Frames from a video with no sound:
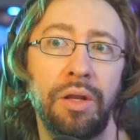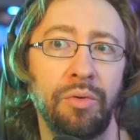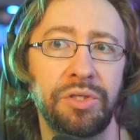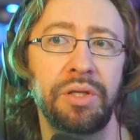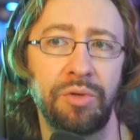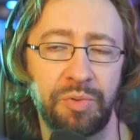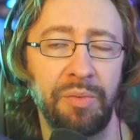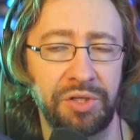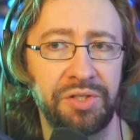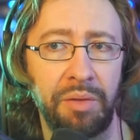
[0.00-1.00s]
okay. it was it was
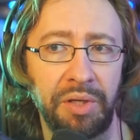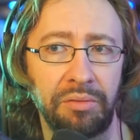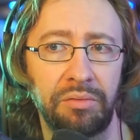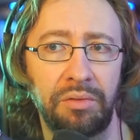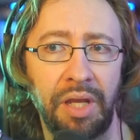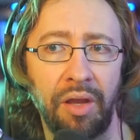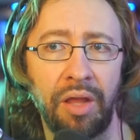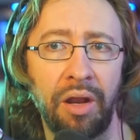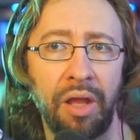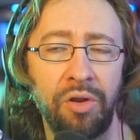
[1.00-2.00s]
pretty much the same build. Yeah,
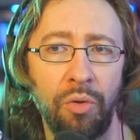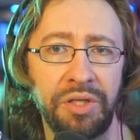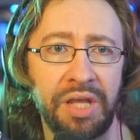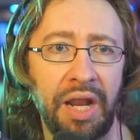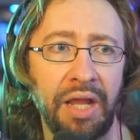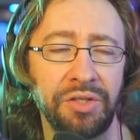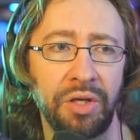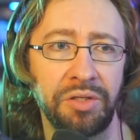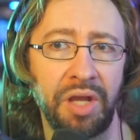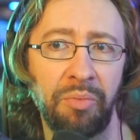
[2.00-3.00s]
I, I, no one's had
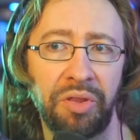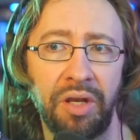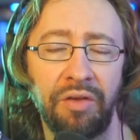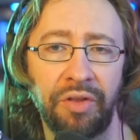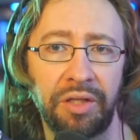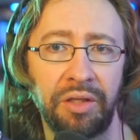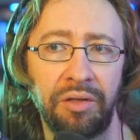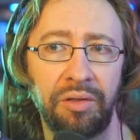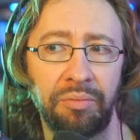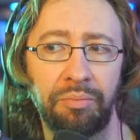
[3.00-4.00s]
hands-on time with any of like the
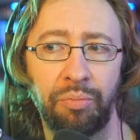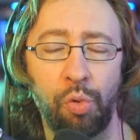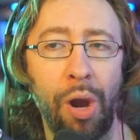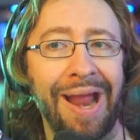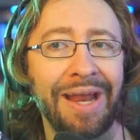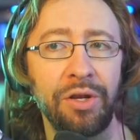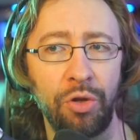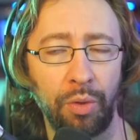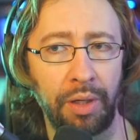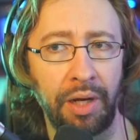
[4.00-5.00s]
the brand
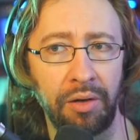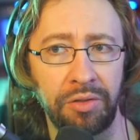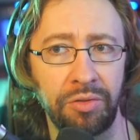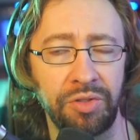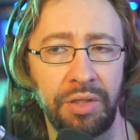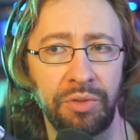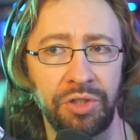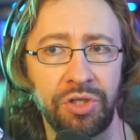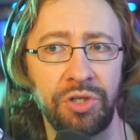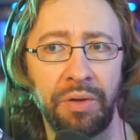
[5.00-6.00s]
newer characters that were
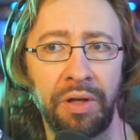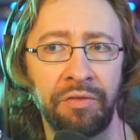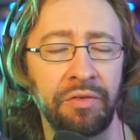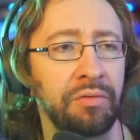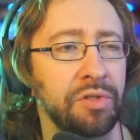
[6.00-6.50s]
just shown off.